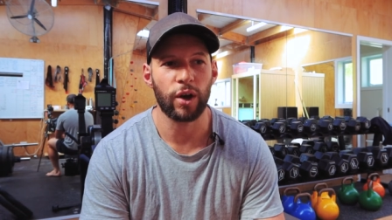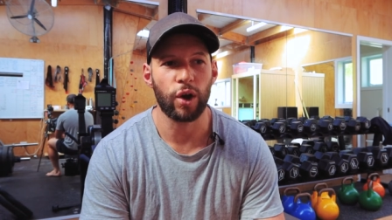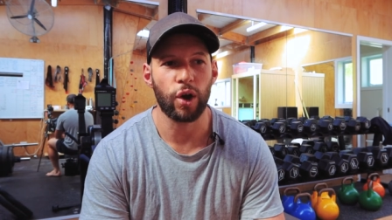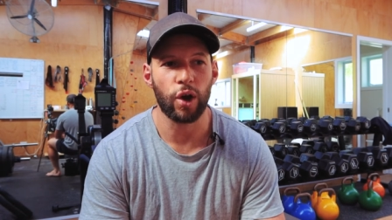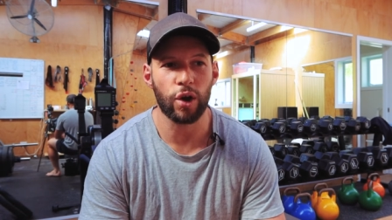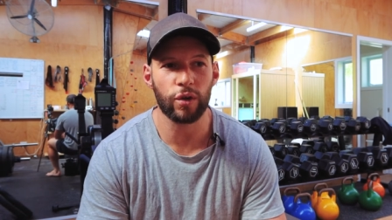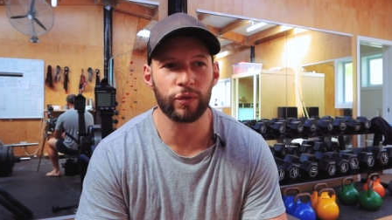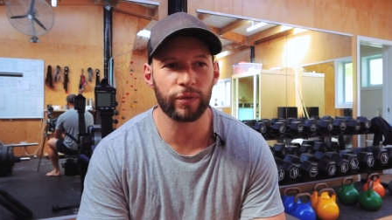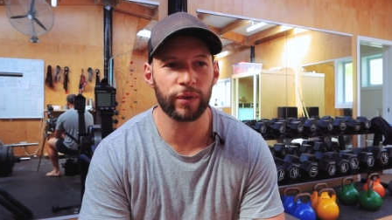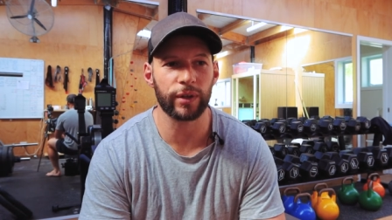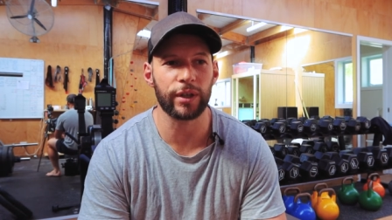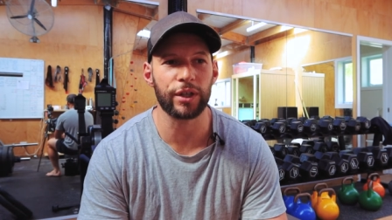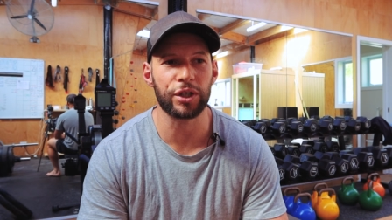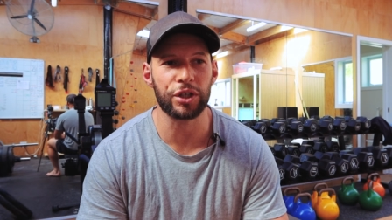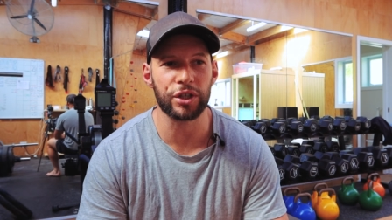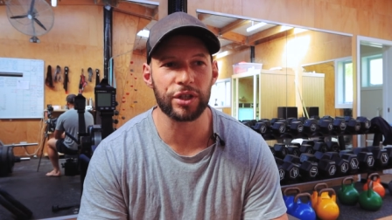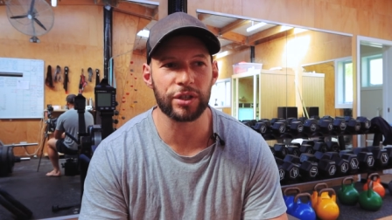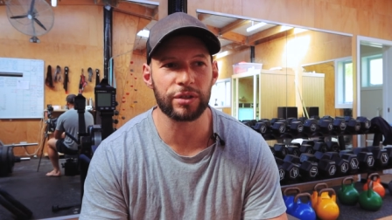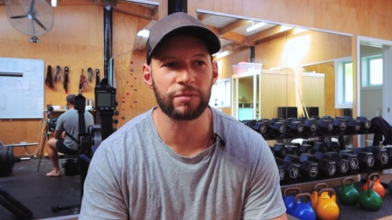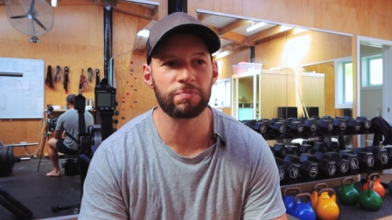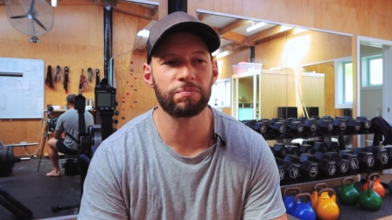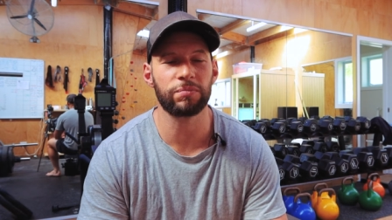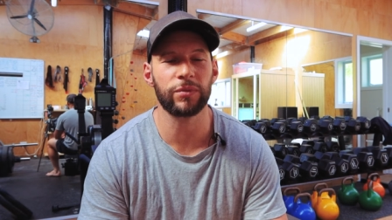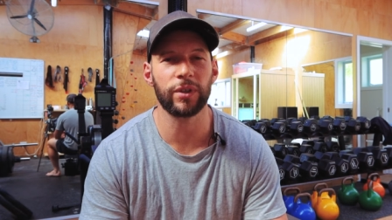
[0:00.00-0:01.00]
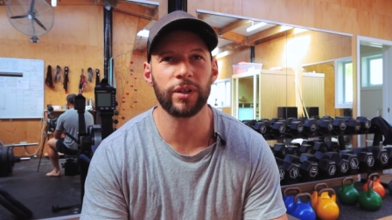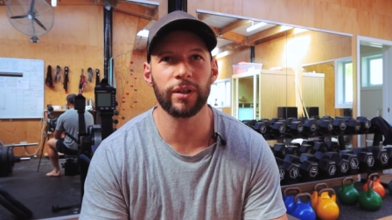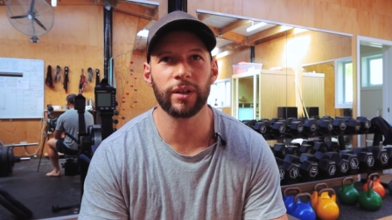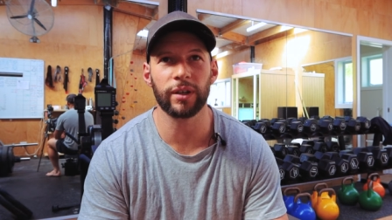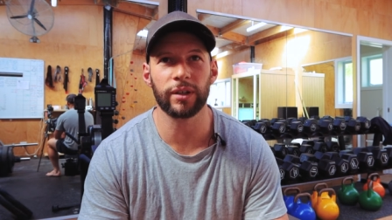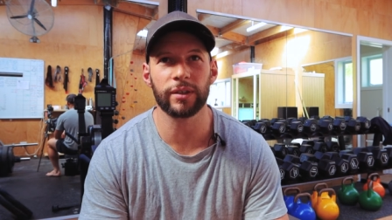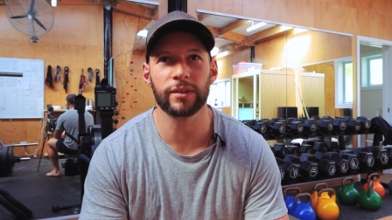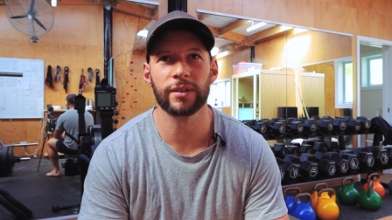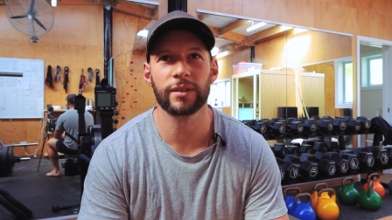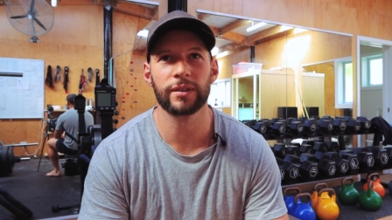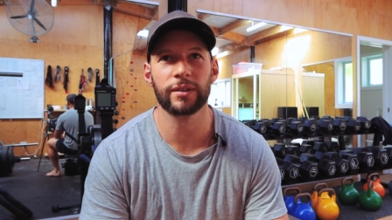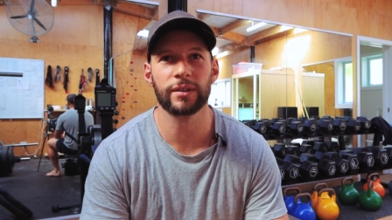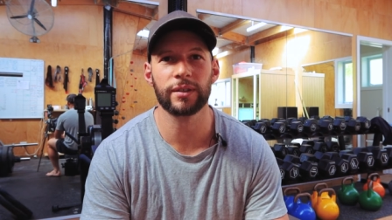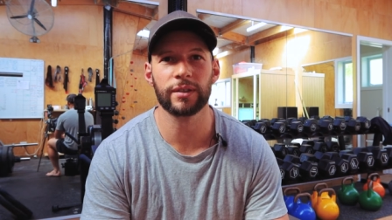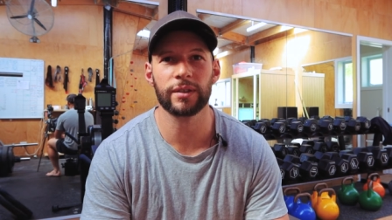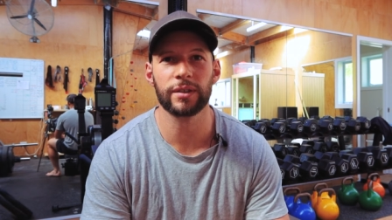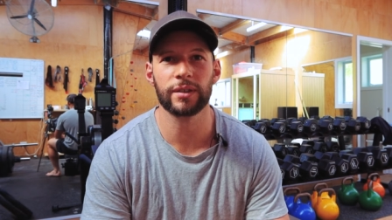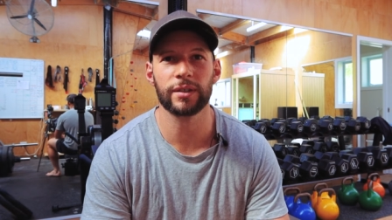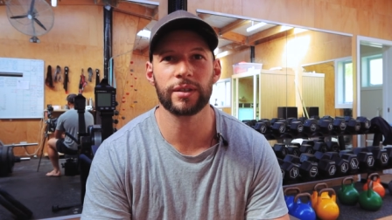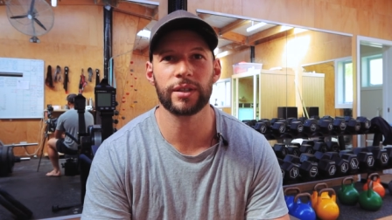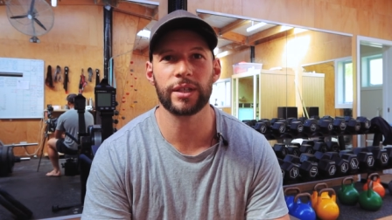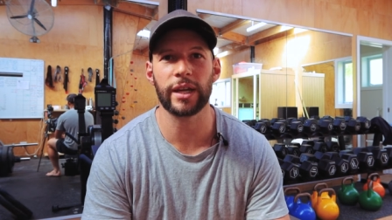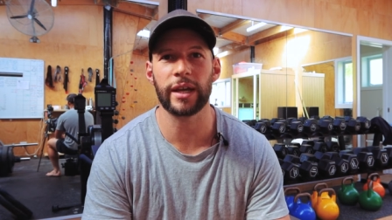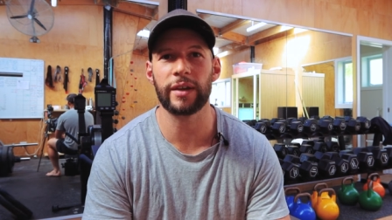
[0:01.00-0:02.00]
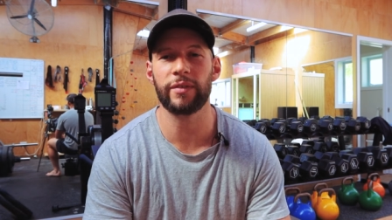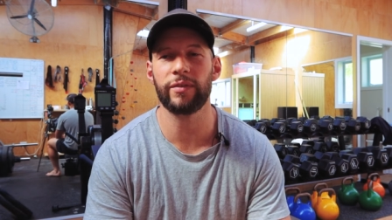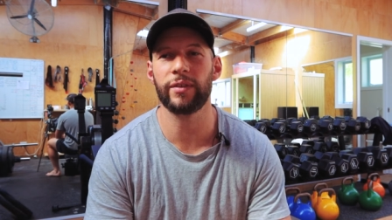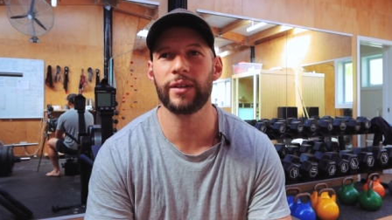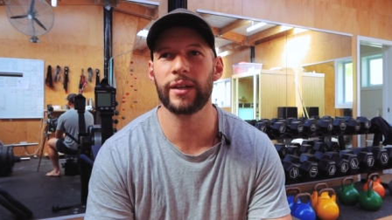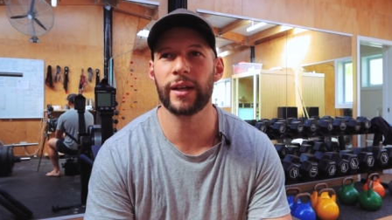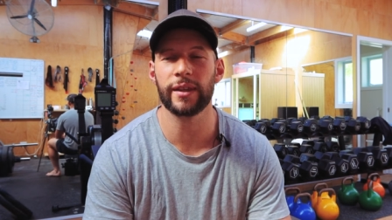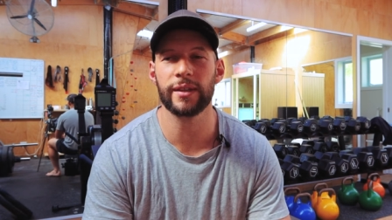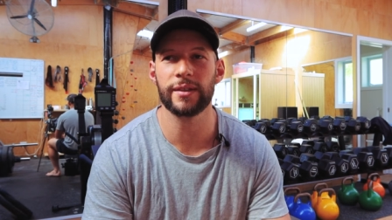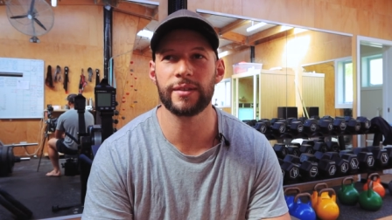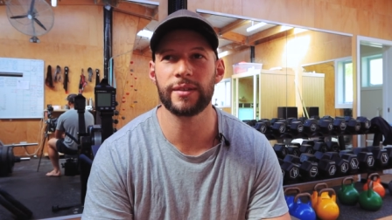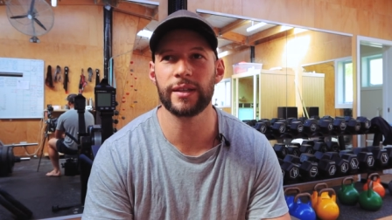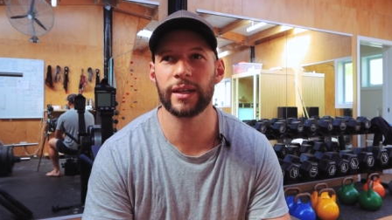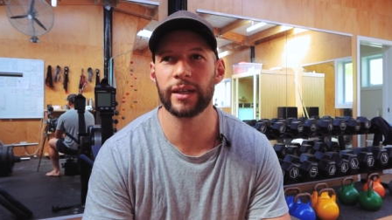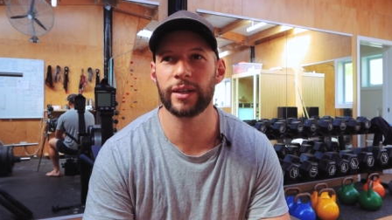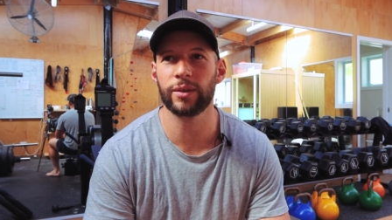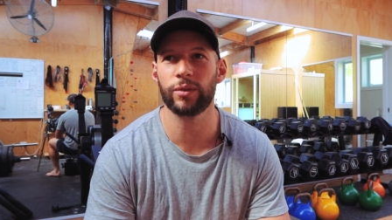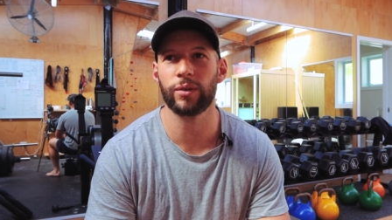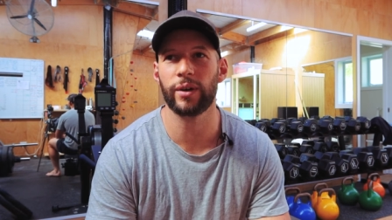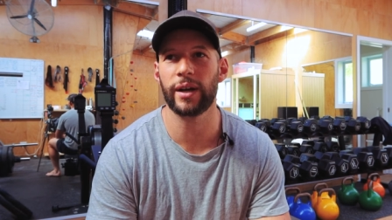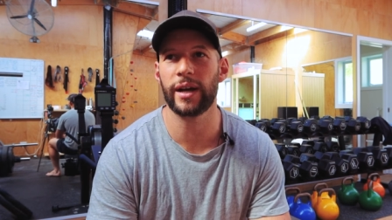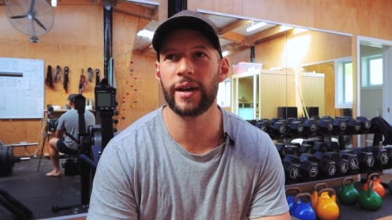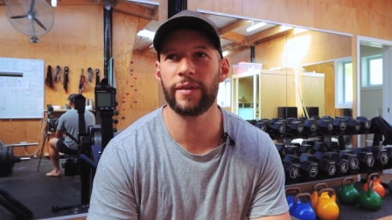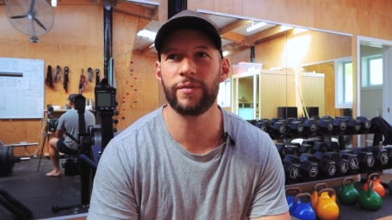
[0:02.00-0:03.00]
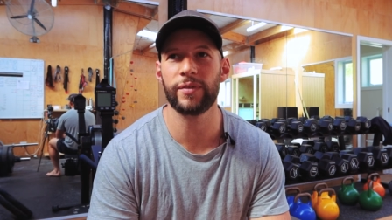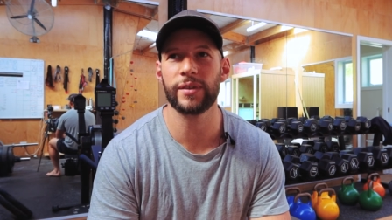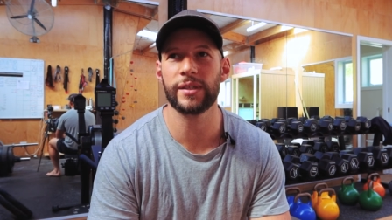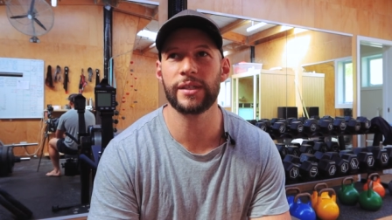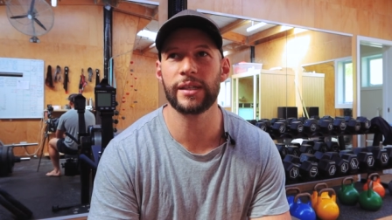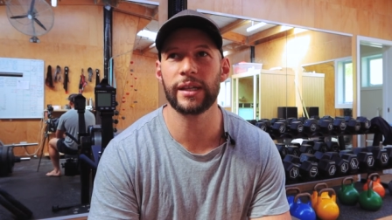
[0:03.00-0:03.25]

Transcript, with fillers: hopefully just you know shave another second or half a